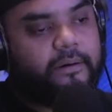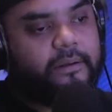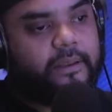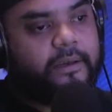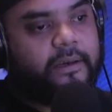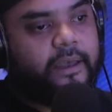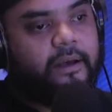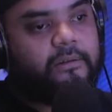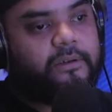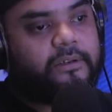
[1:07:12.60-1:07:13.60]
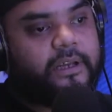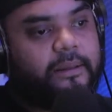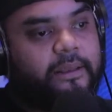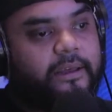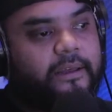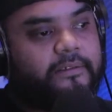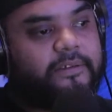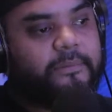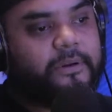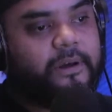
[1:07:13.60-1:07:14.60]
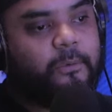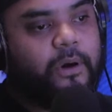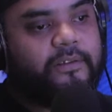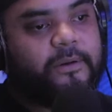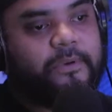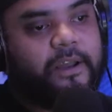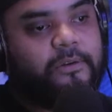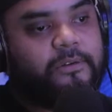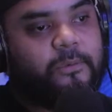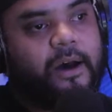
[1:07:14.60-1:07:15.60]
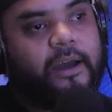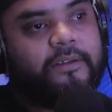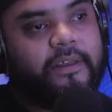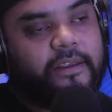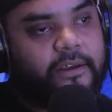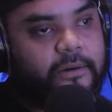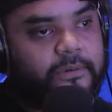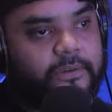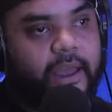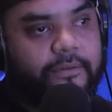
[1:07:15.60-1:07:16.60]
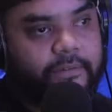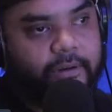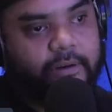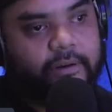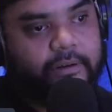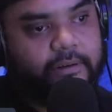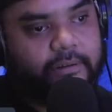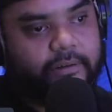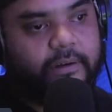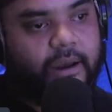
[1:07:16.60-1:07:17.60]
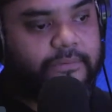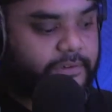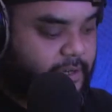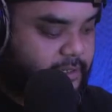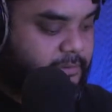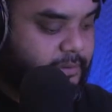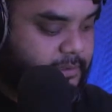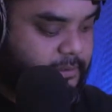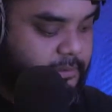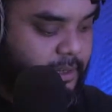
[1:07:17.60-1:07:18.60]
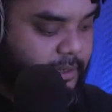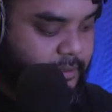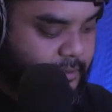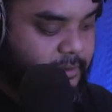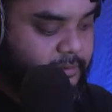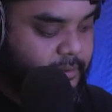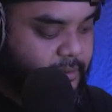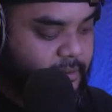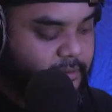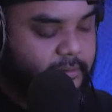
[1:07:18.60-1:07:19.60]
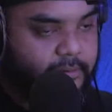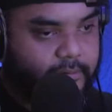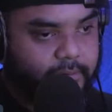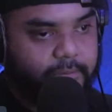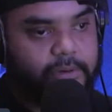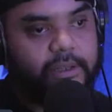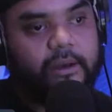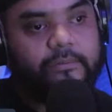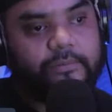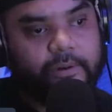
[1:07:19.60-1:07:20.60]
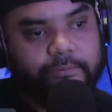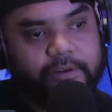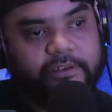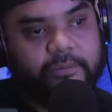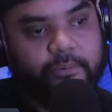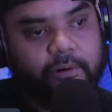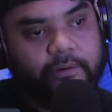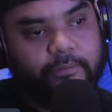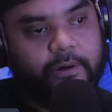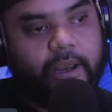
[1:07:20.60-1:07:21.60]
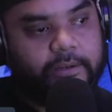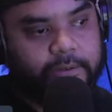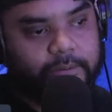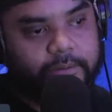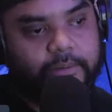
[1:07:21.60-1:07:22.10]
a elder type, like someone who's wise that you can always have a good conversation with too. Like he's really helpful and really supportive of what I do.